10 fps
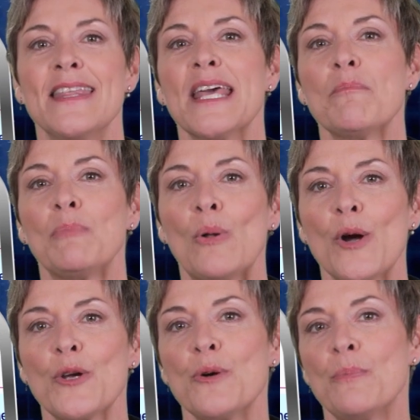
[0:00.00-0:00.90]
The
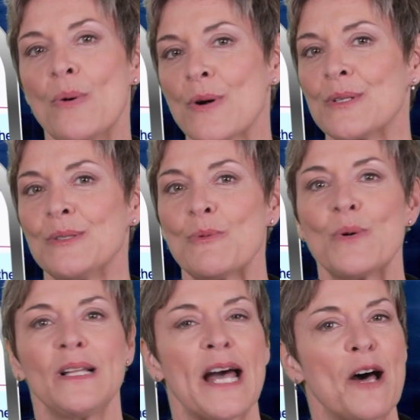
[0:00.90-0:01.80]
employer portal
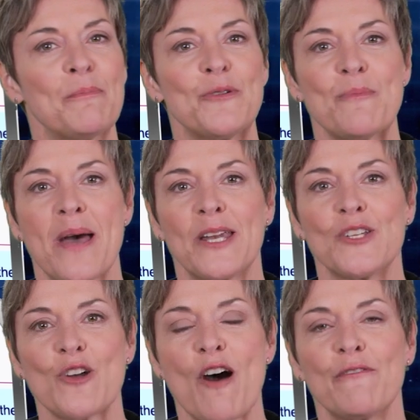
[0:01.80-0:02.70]
will help you
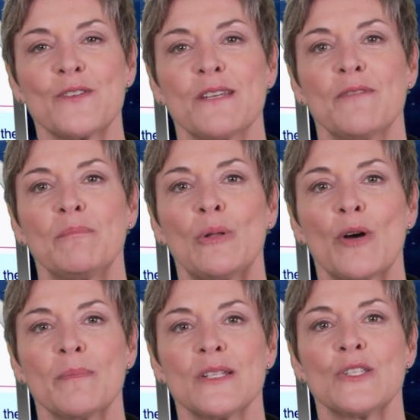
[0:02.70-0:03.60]
manage offers of
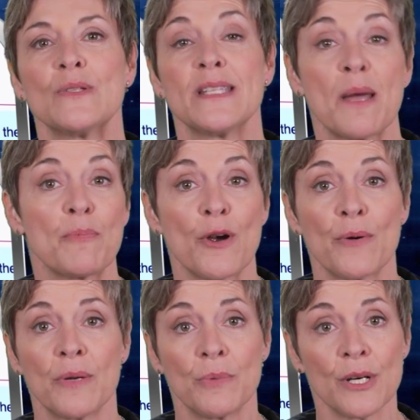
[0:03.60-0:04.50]
employment to
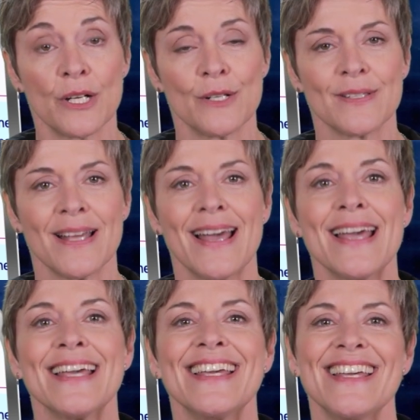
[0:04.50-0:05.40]
temporary workers
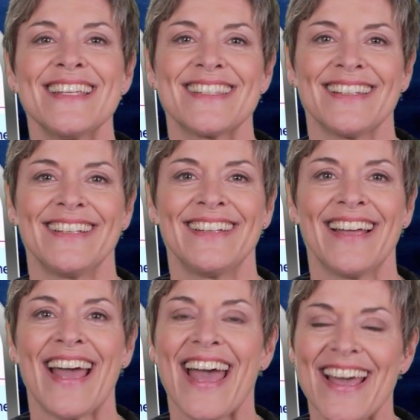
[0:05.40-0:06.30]
easily
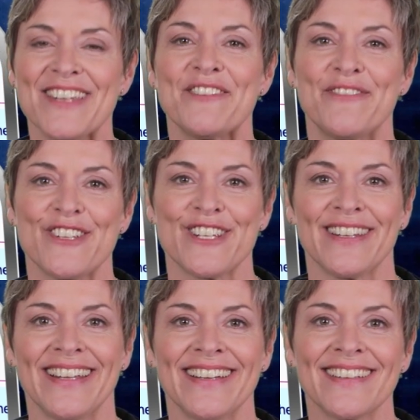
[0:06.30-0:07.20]
and
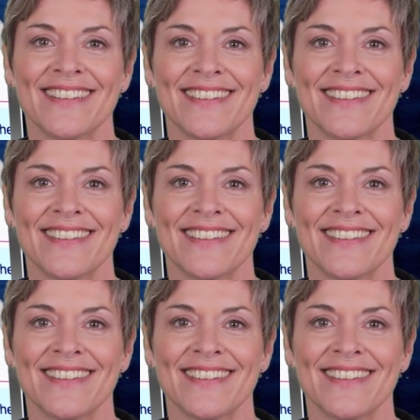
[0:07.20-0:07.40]
efficiently.